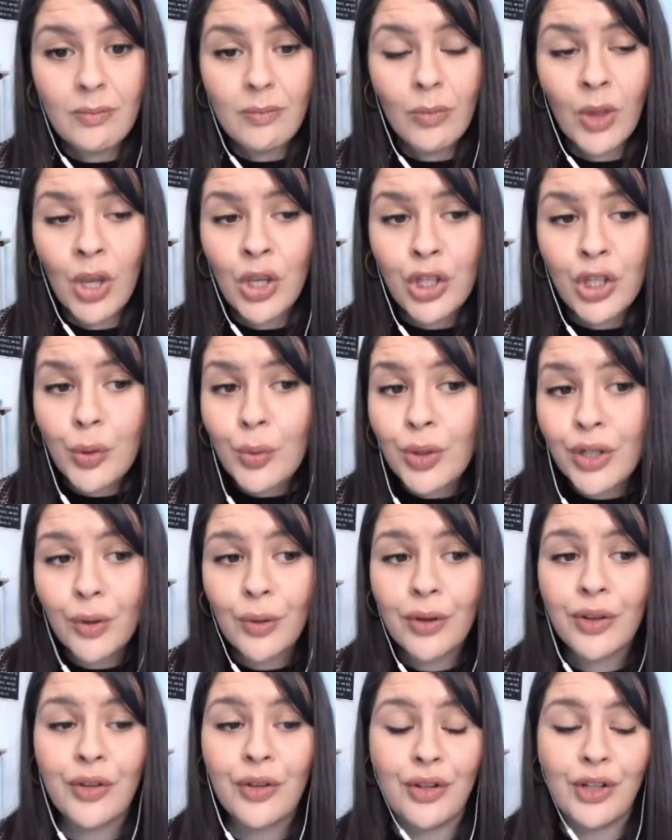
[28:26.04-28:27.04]
you were
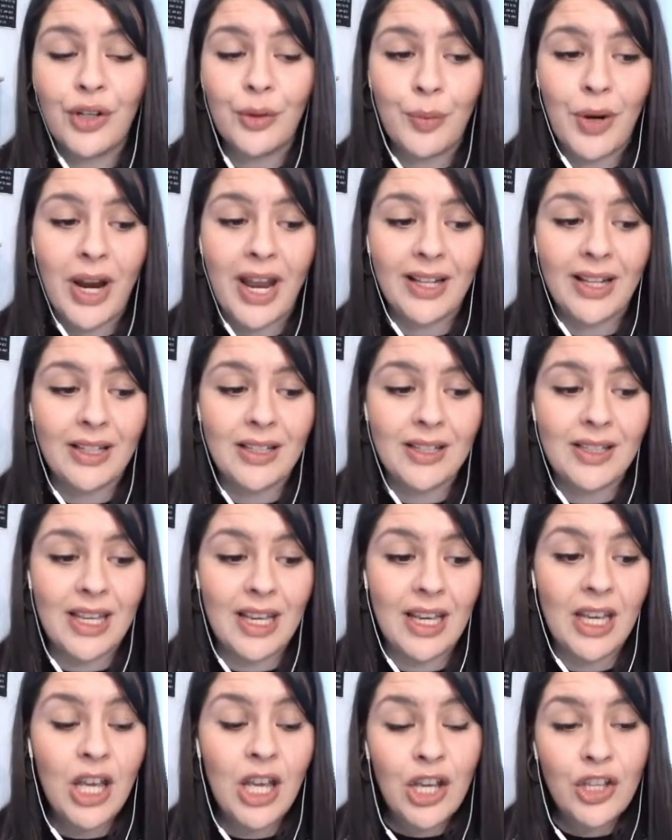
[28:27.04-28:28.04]
going through your
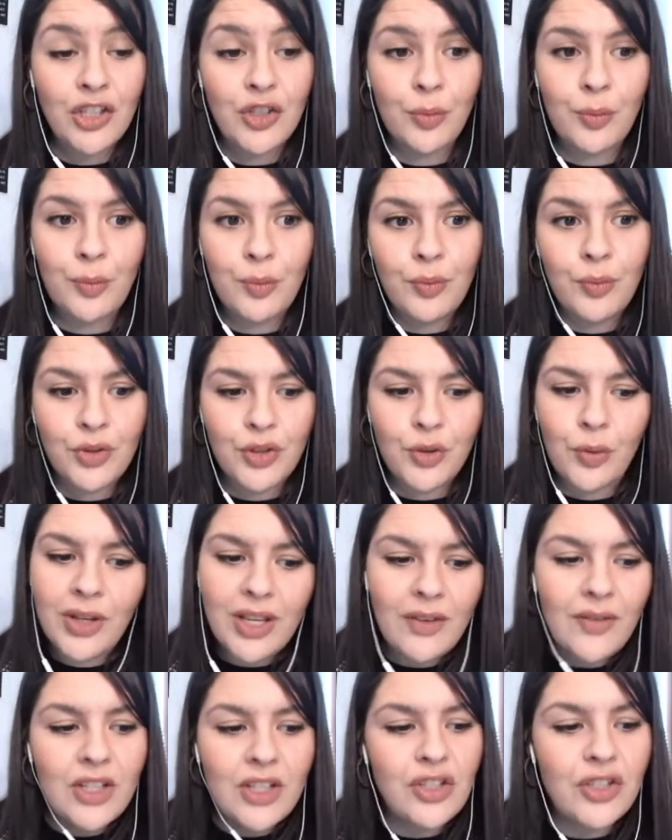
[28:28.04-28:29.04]
pregnancy so so
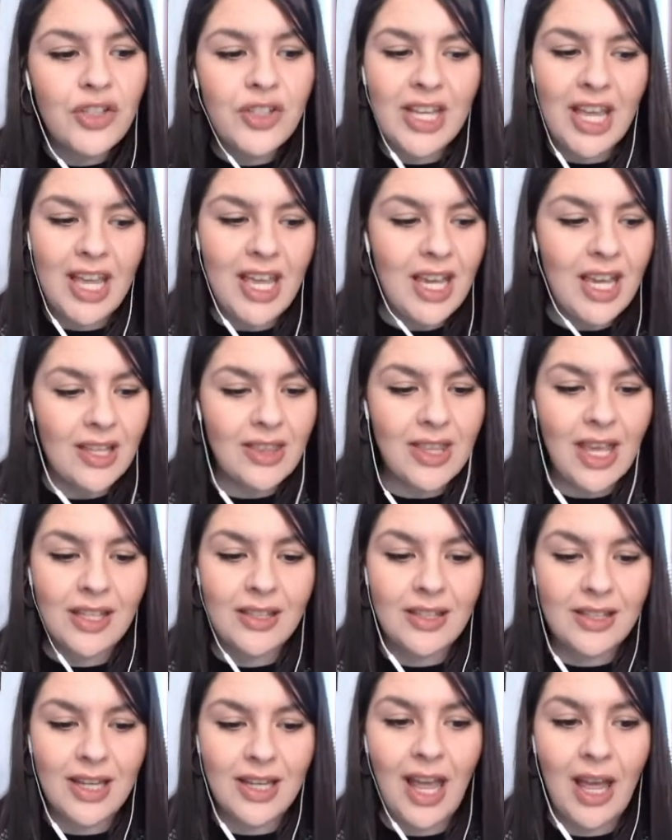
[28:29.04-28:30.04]
even just taking
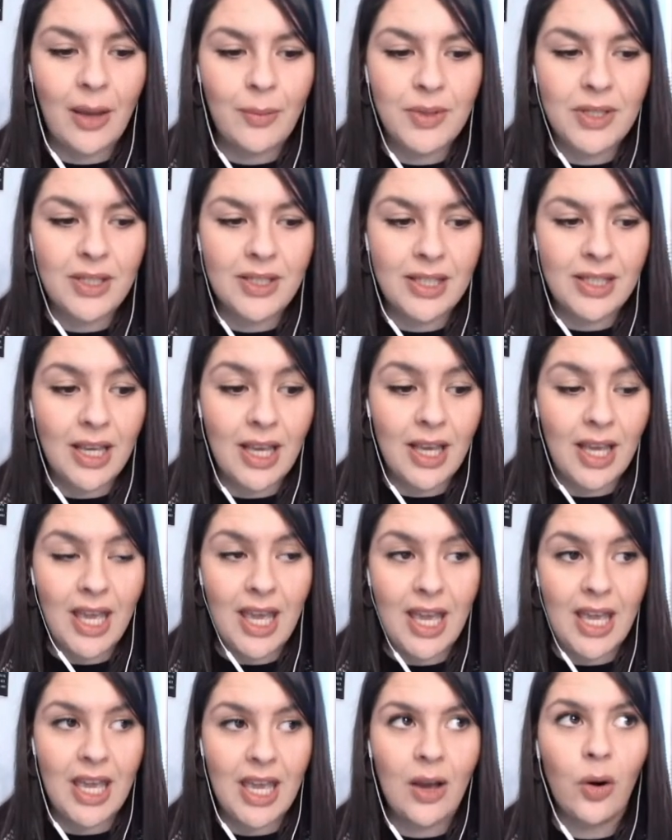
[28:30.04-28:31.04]
that step to say
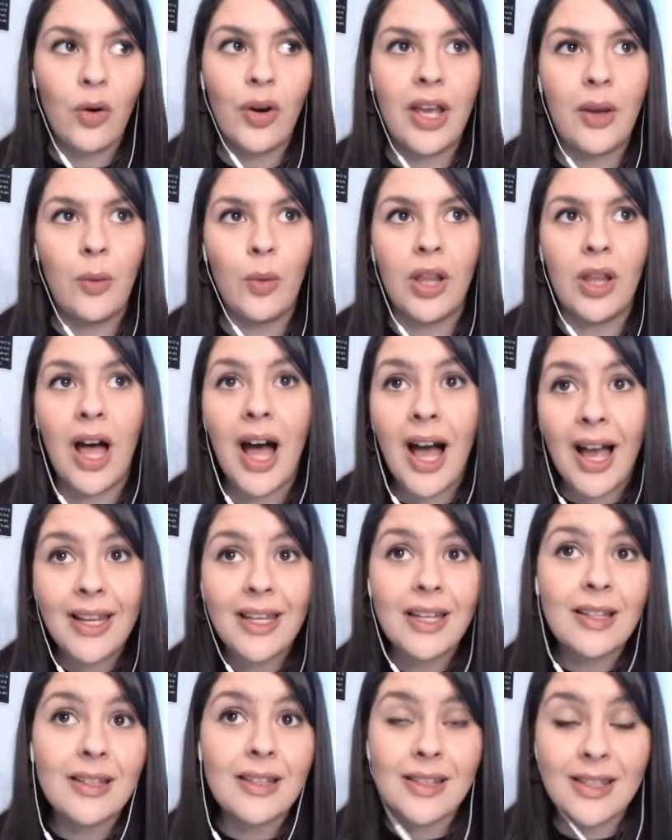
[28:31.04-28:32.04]
hey okay well i
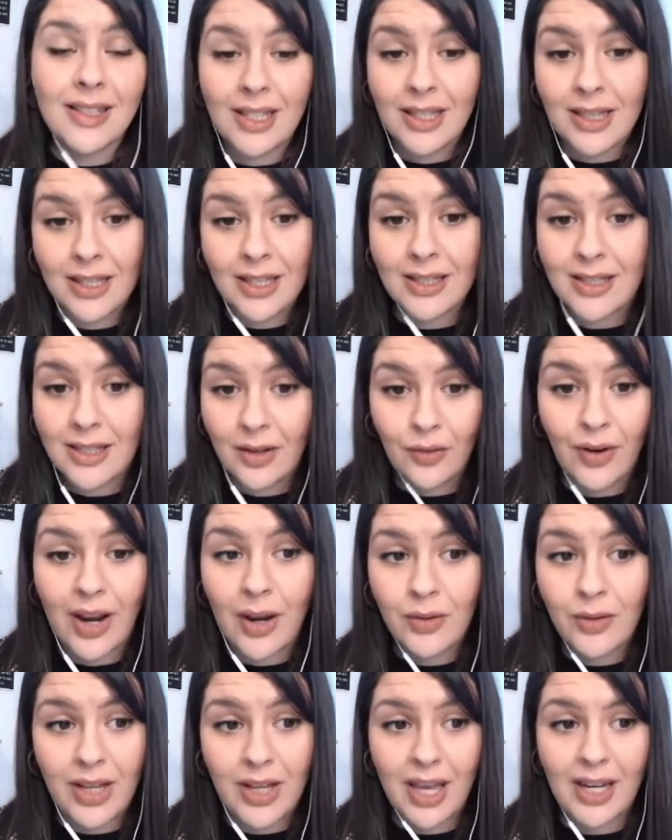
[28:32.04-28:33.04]
didn't see this
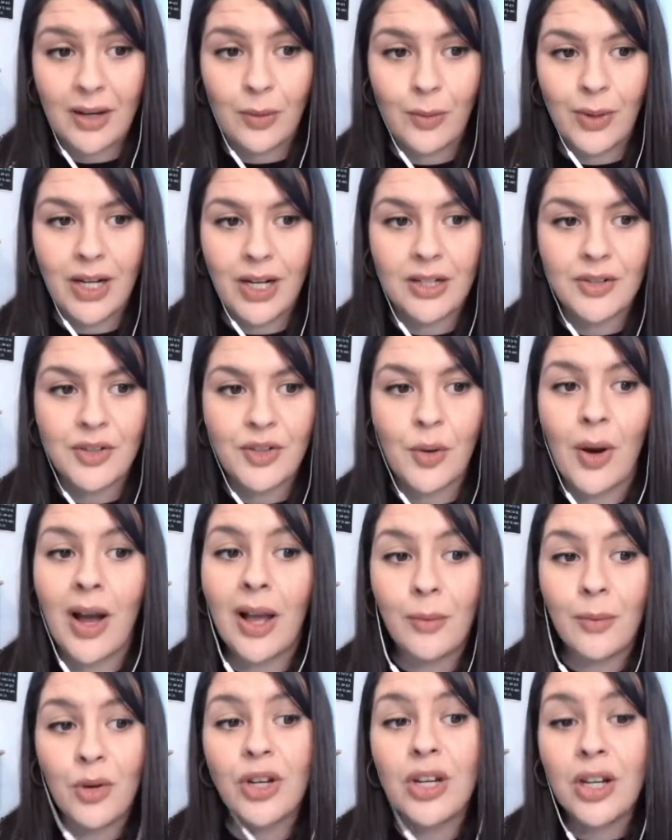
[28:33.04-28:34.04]
around anywhere so
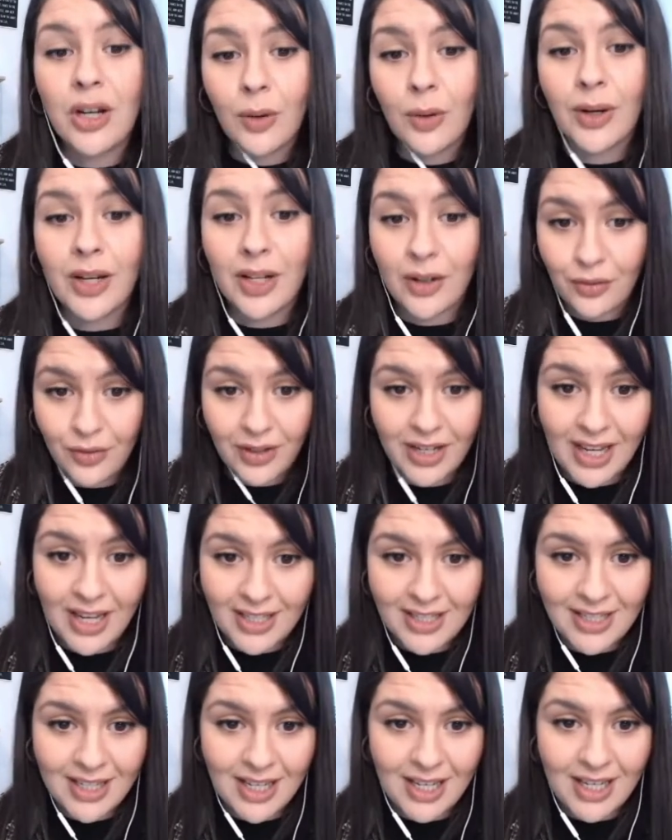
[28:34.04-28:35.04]
i'm going to go and
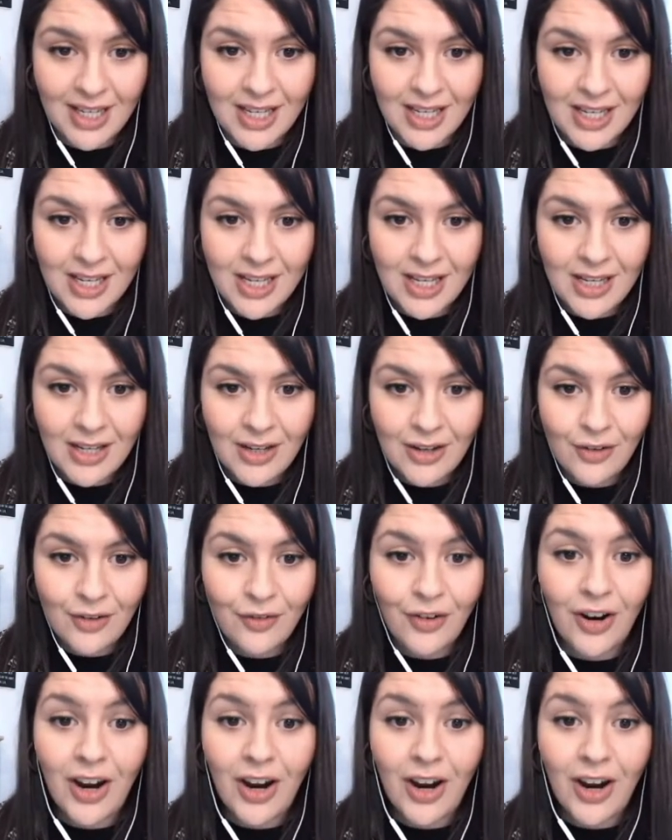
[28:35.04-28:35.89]
create it for